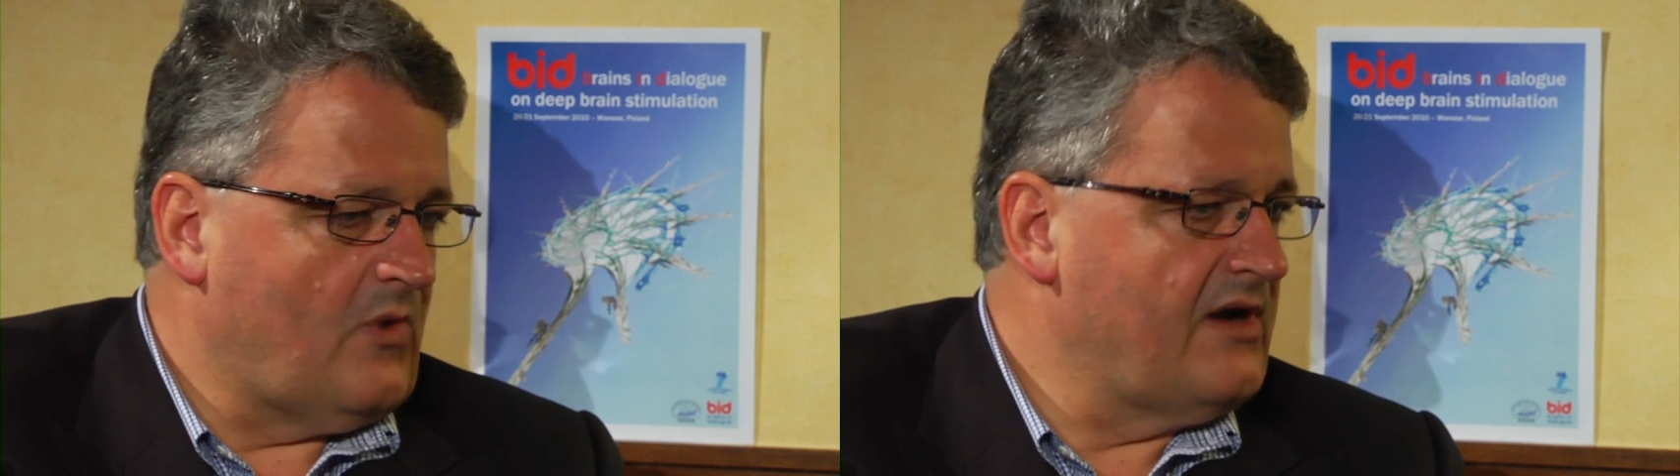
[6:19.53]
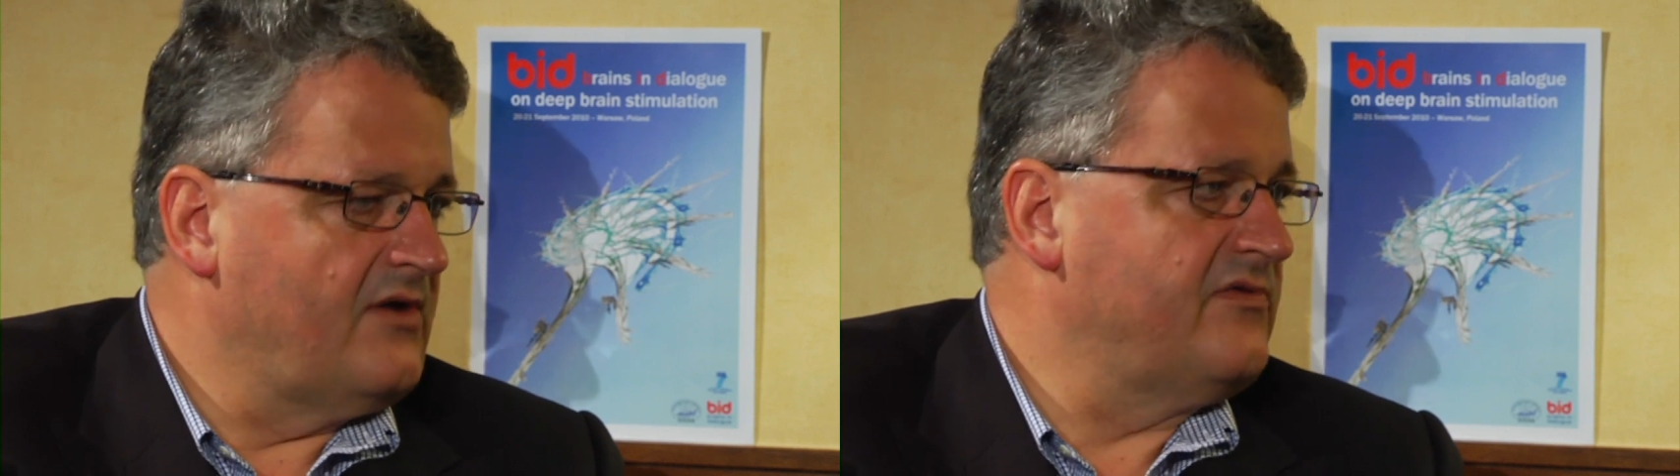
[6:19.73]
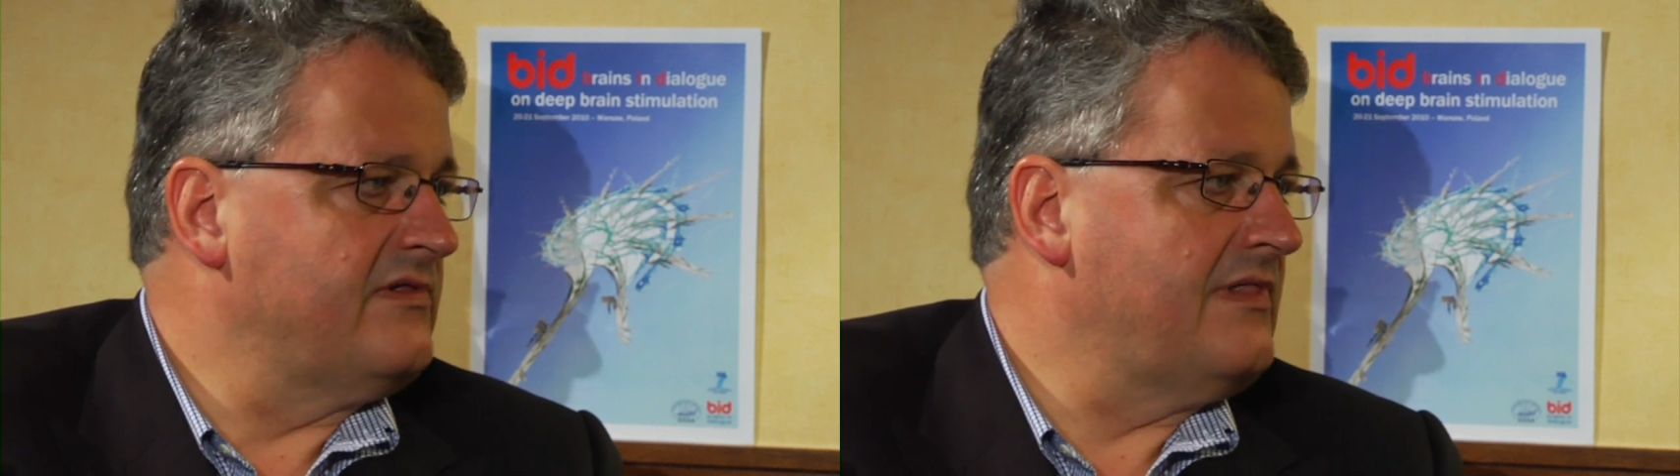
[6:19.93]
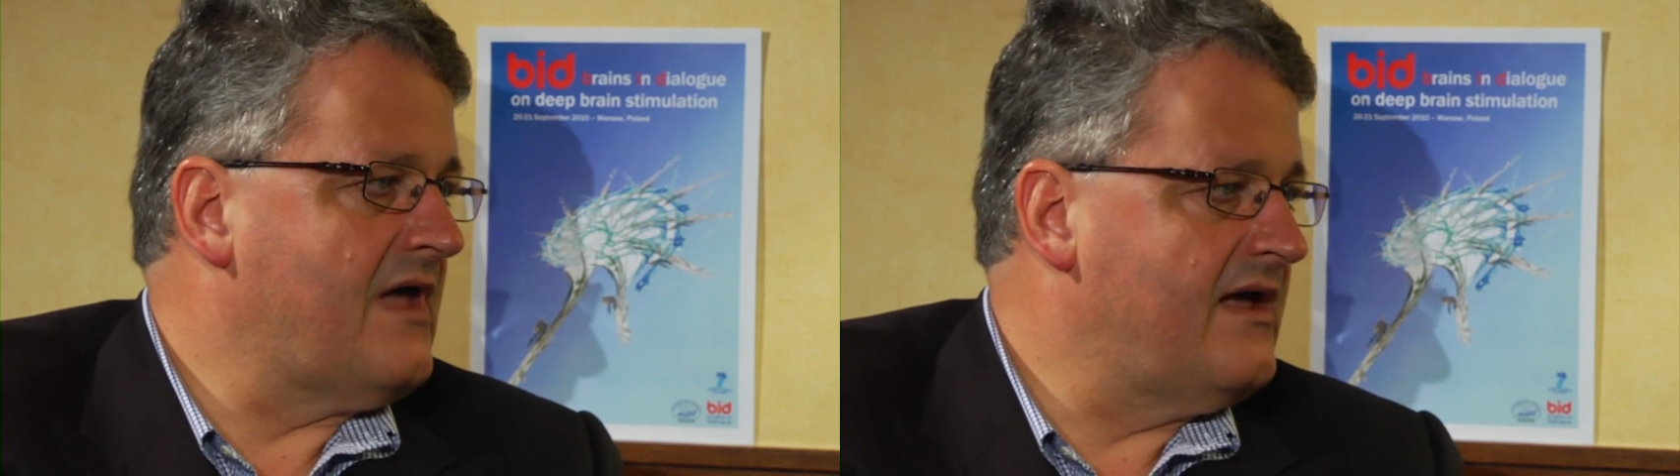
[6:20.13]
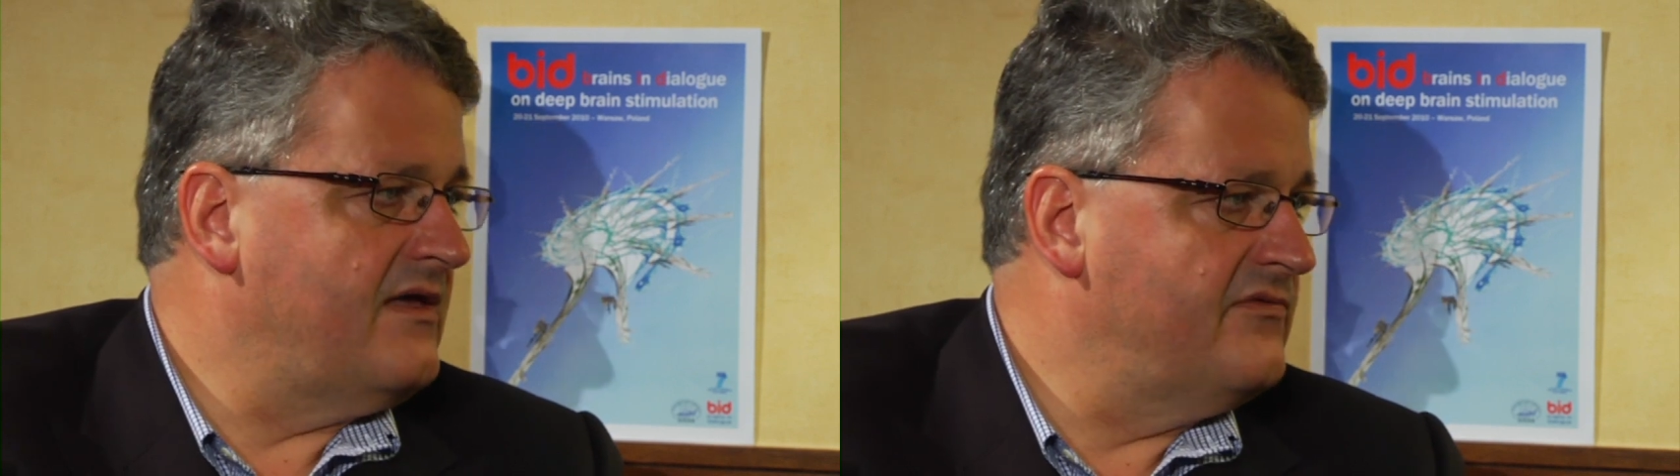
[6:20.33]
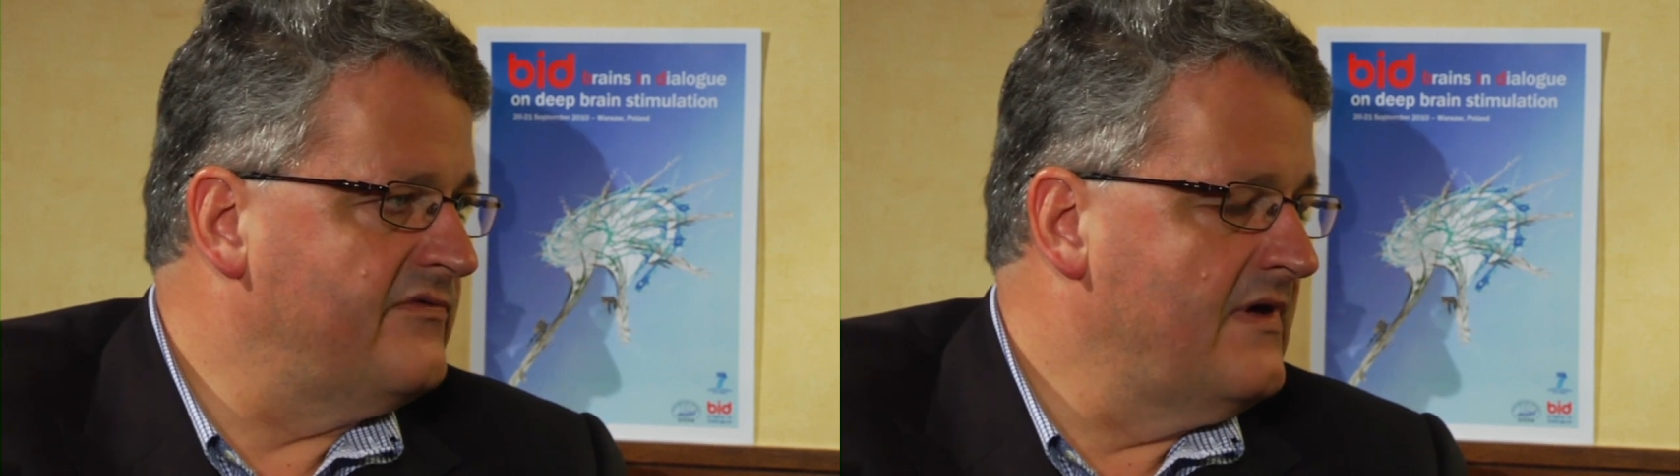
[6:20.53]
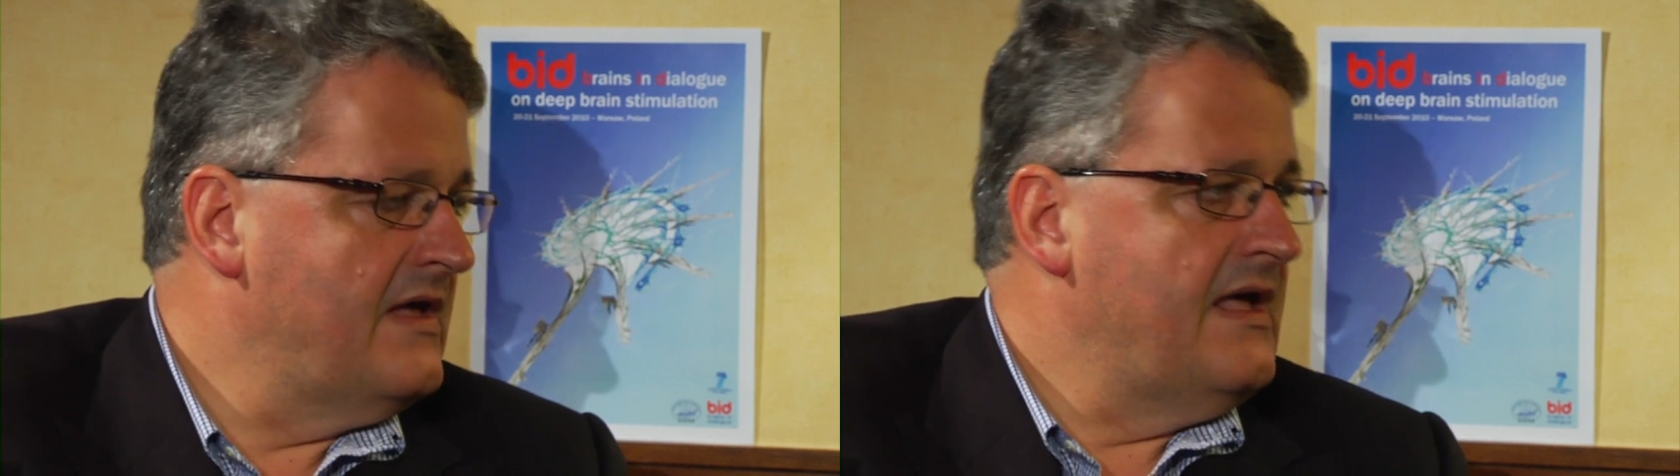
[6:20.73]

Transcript: wonderful life.